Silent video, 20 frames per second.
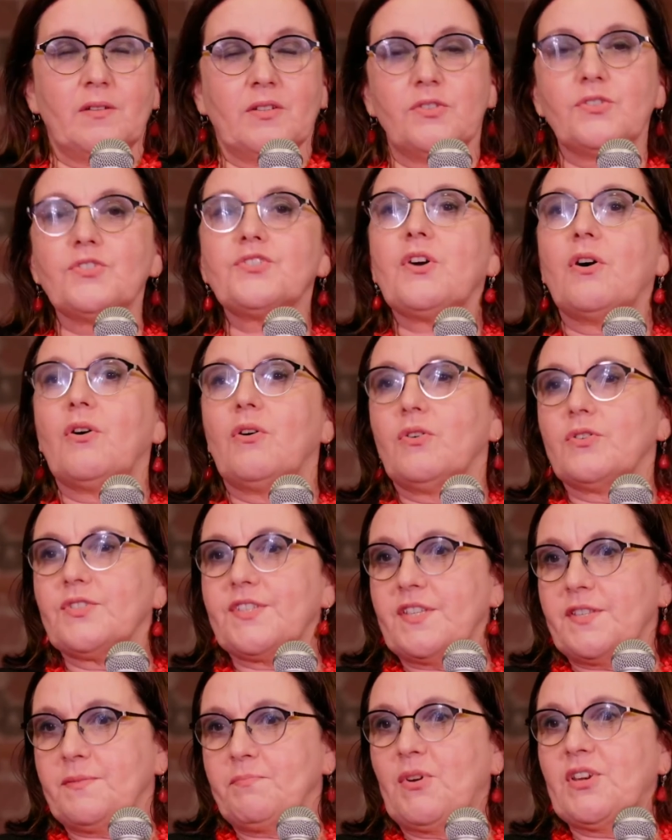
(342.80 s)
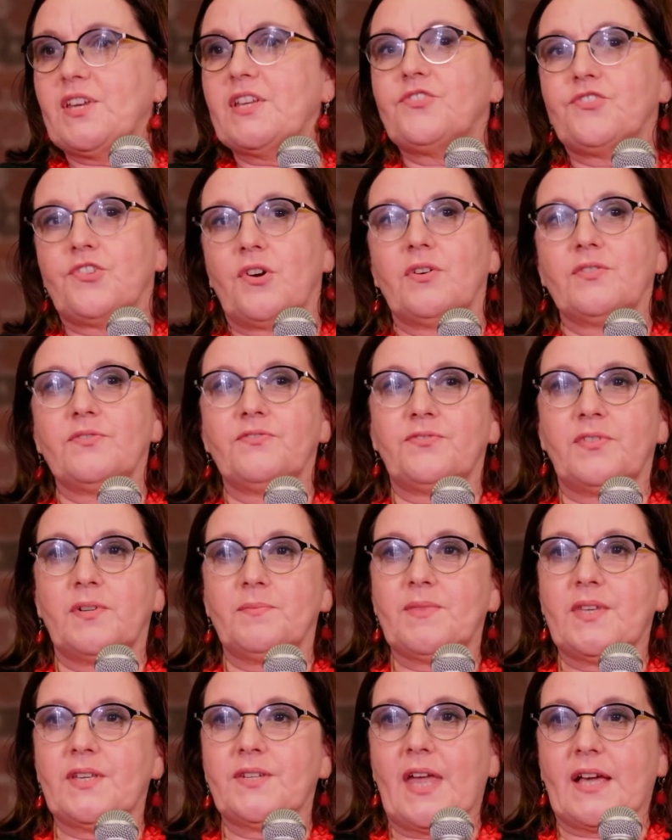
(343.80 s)
good causes money drawn
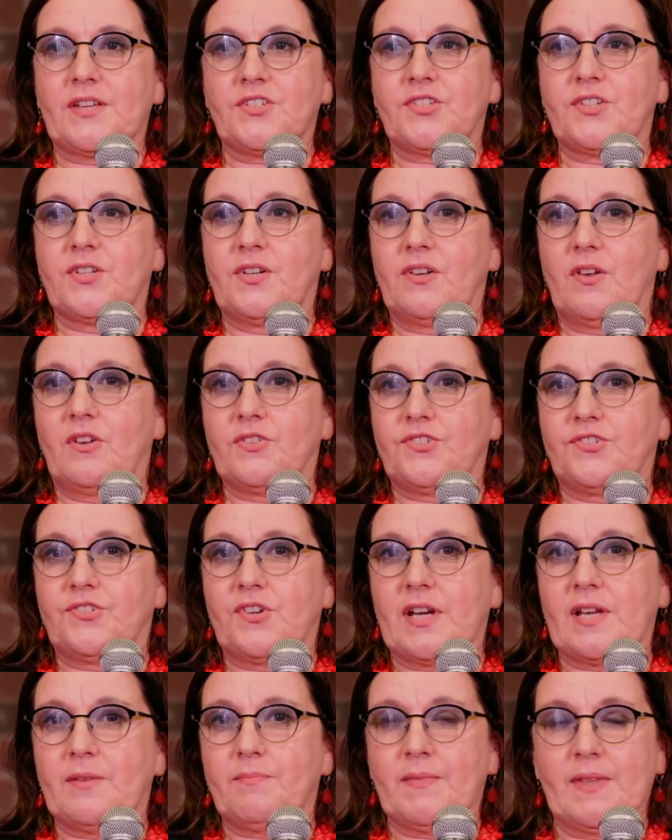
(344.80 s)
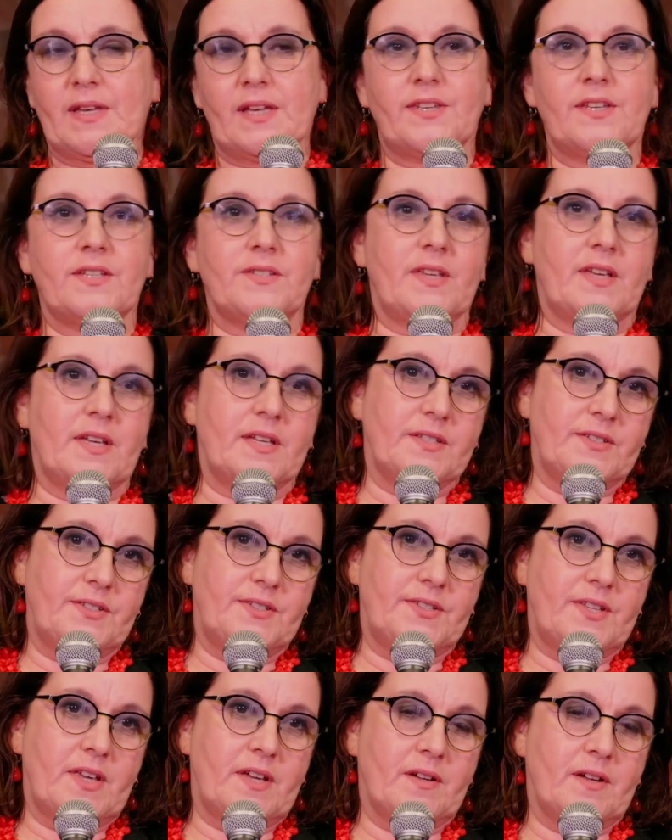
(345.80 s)
from the National Lottery. And
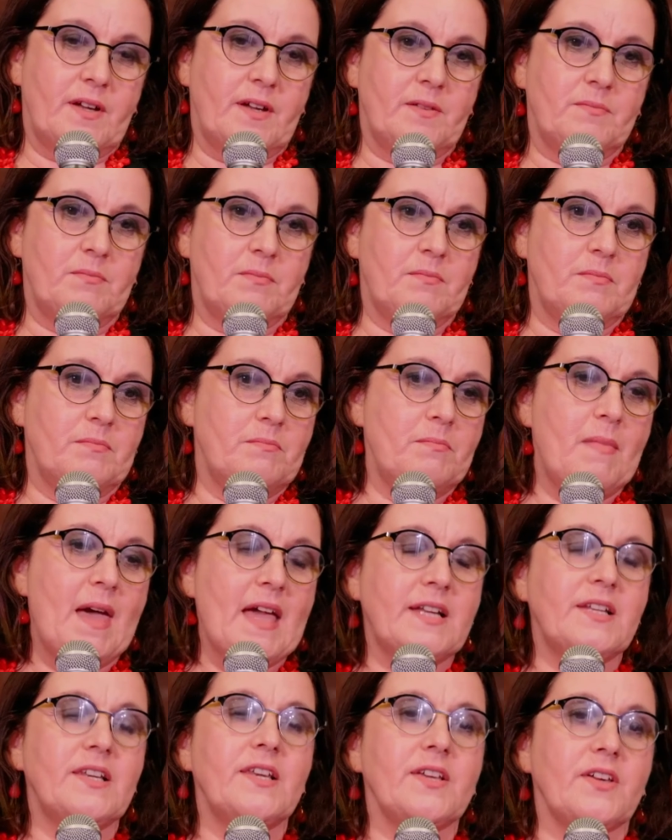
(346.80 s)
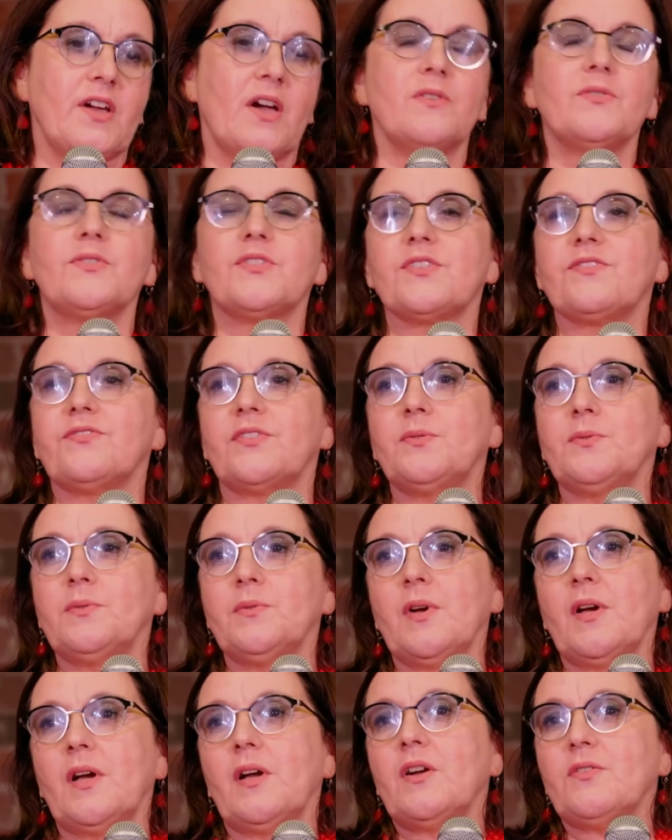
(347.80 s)
it mainly goes through,
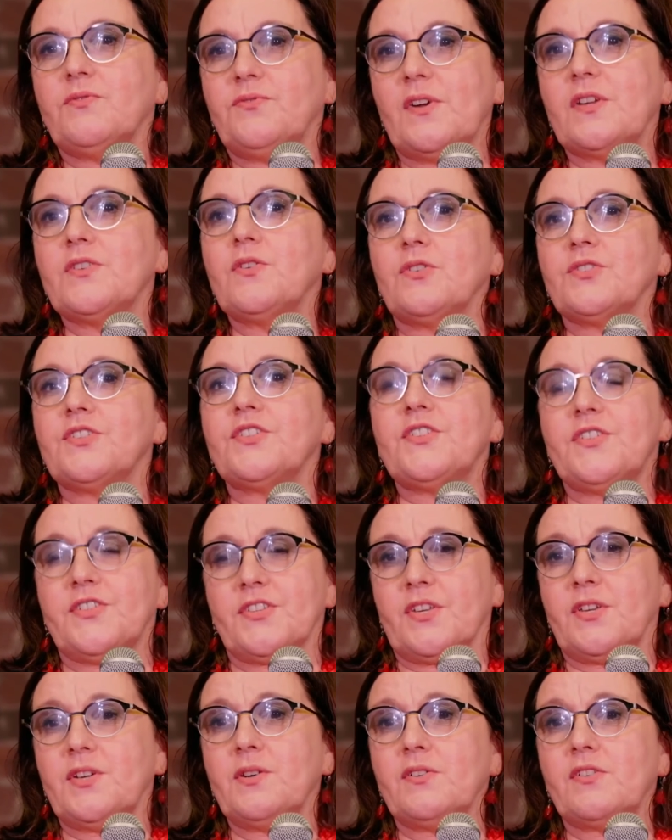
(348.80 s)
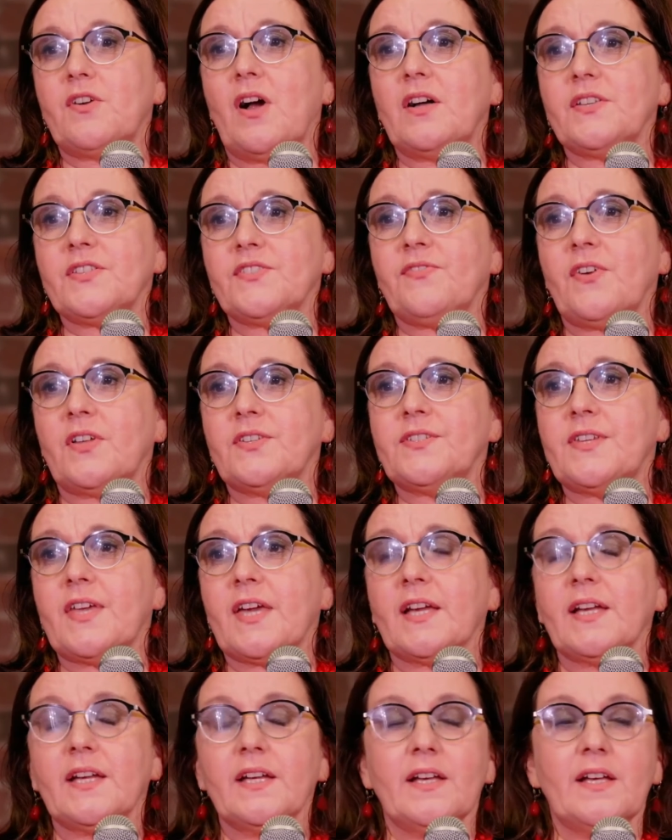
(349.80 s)
in order to secure arts
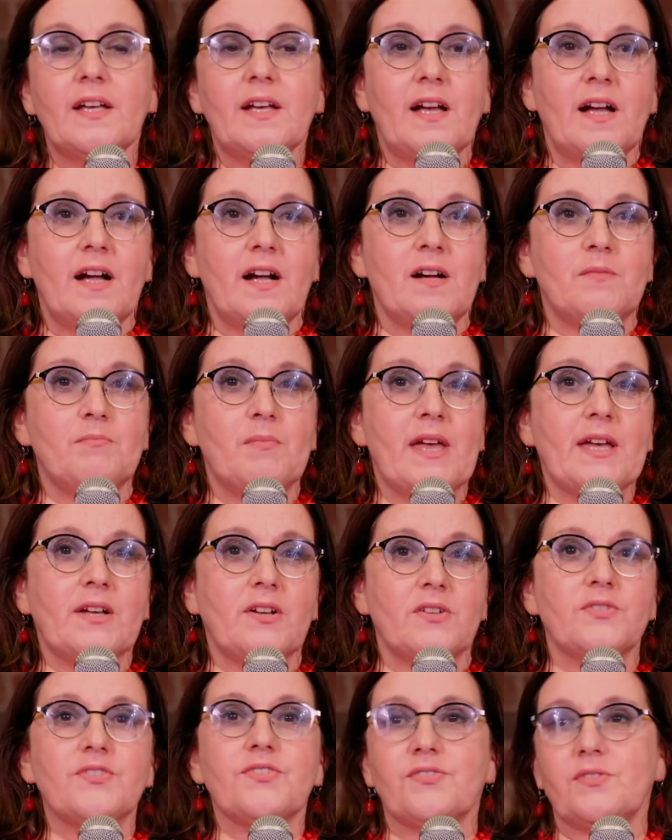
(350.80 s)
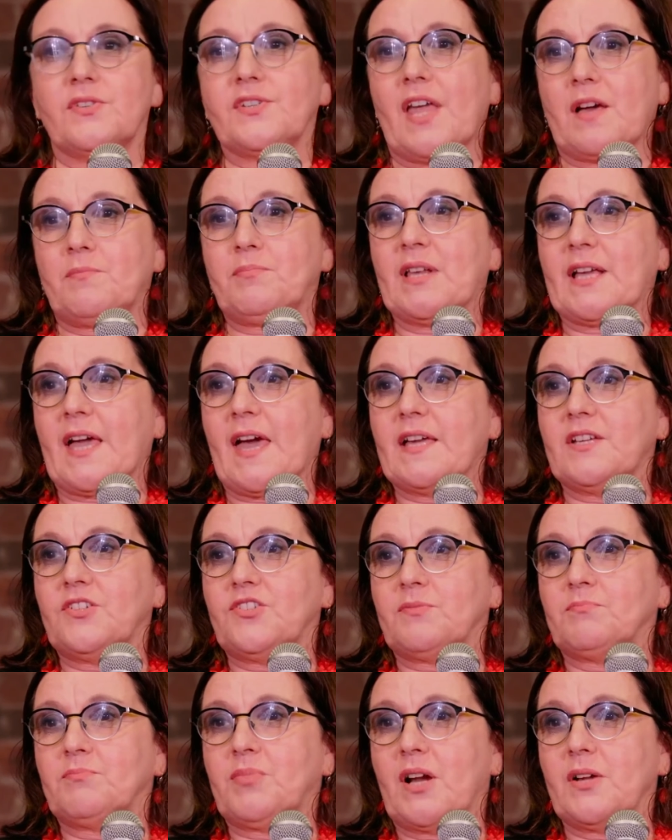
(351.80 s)
funding, it goes through an
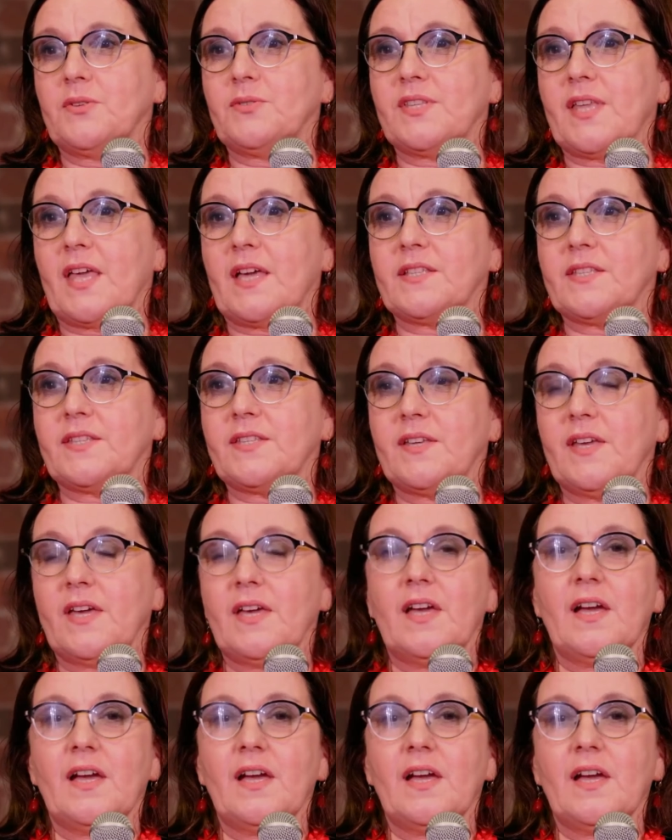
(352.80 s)
application process.